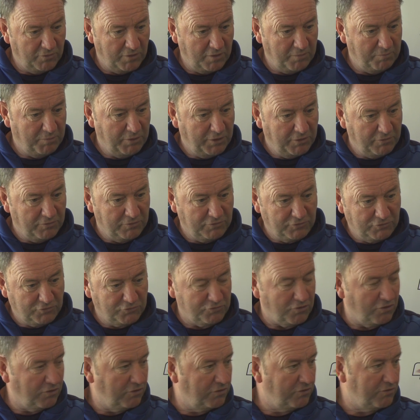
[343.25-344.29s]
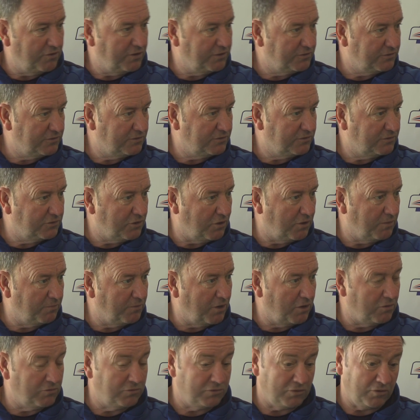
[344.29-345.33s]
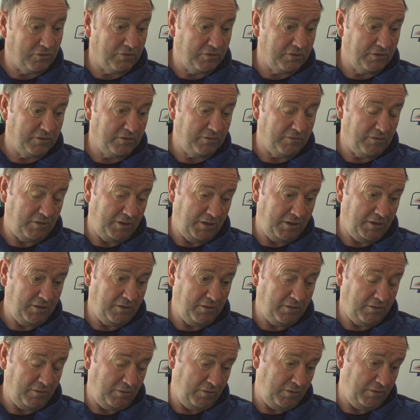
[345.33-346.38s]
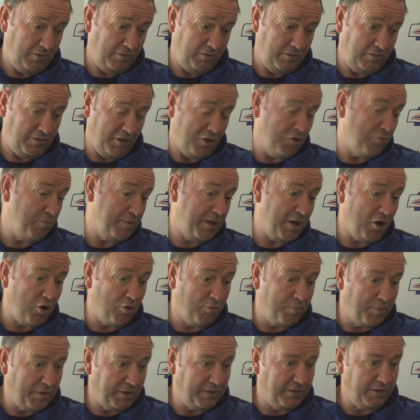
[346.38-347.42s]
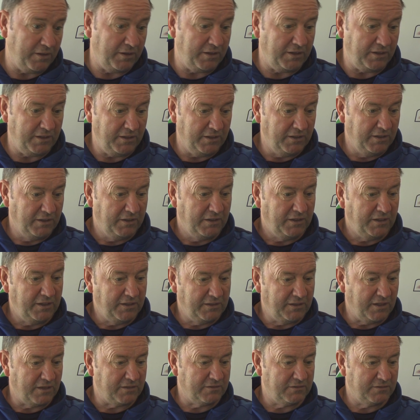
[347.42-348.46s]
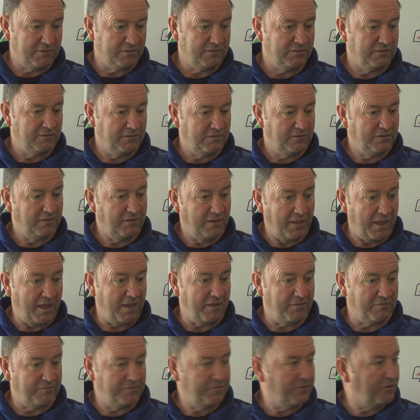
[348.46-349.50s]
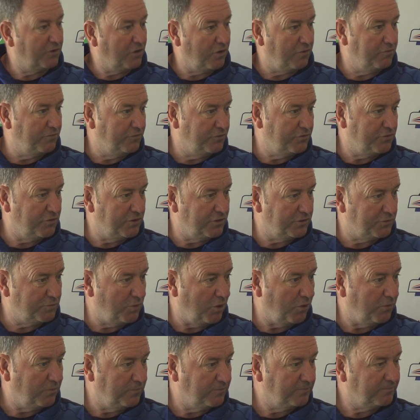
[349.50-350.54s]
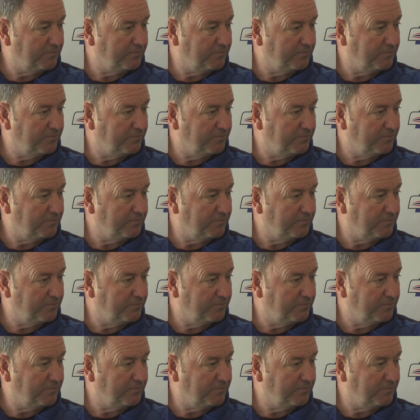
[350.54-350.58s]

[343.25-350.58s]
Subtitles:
get bigger and stronger as time goes on. And they'll be hoping that he does that for Coventry as well.